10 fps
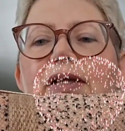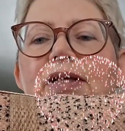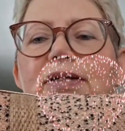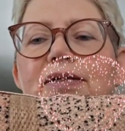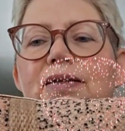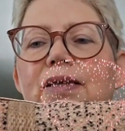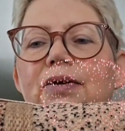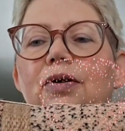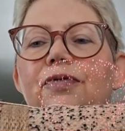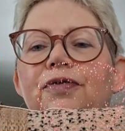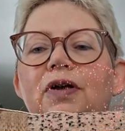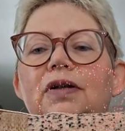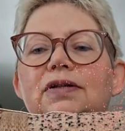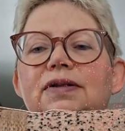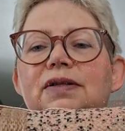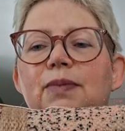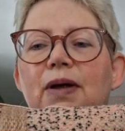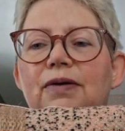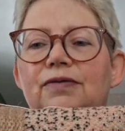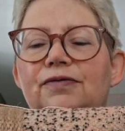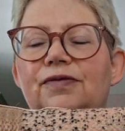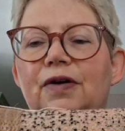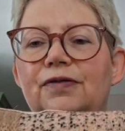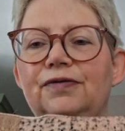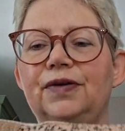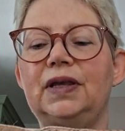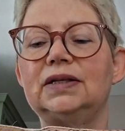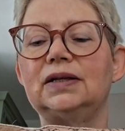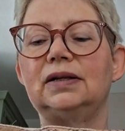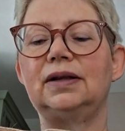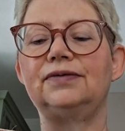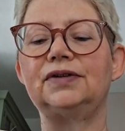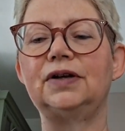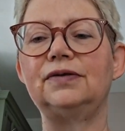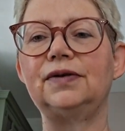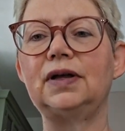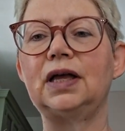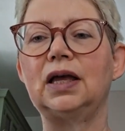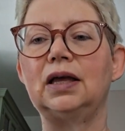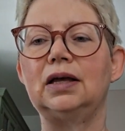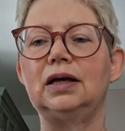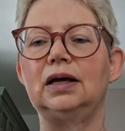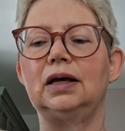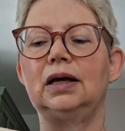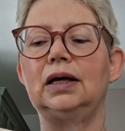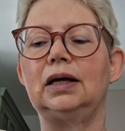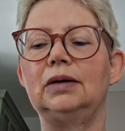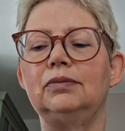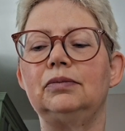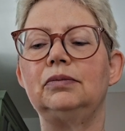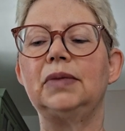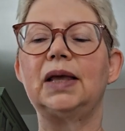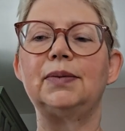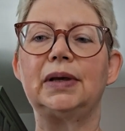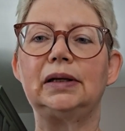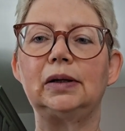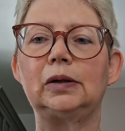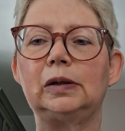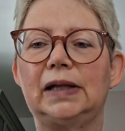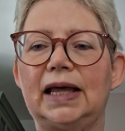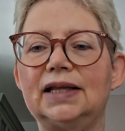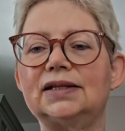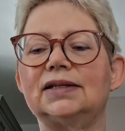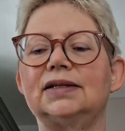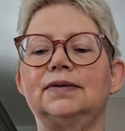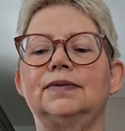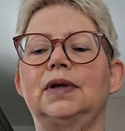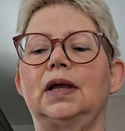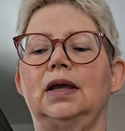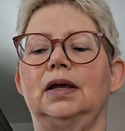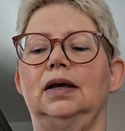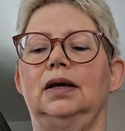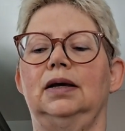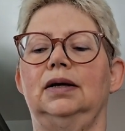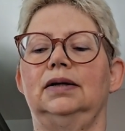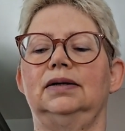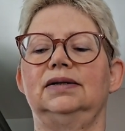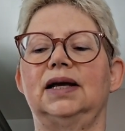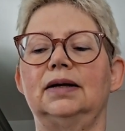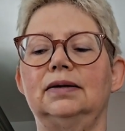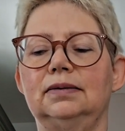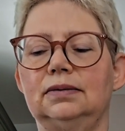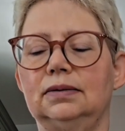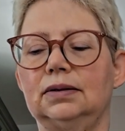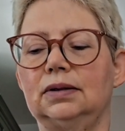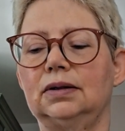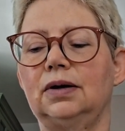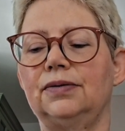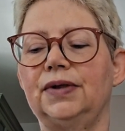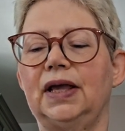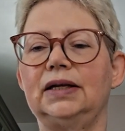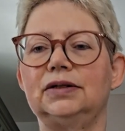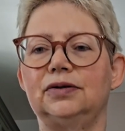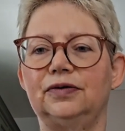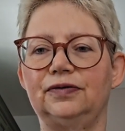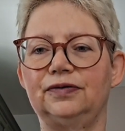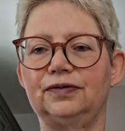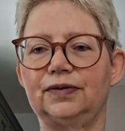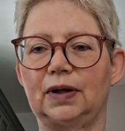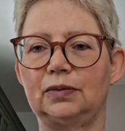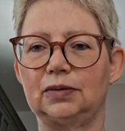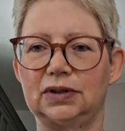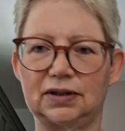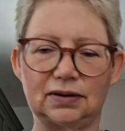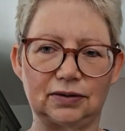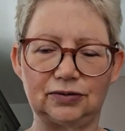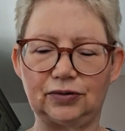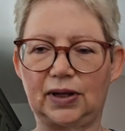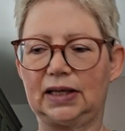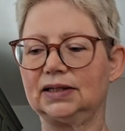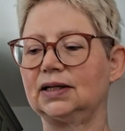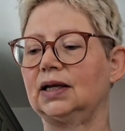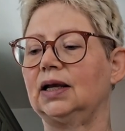is the offcut. There's about 5 feet left over, maybe a little less. Dan cut the end off that was crooked,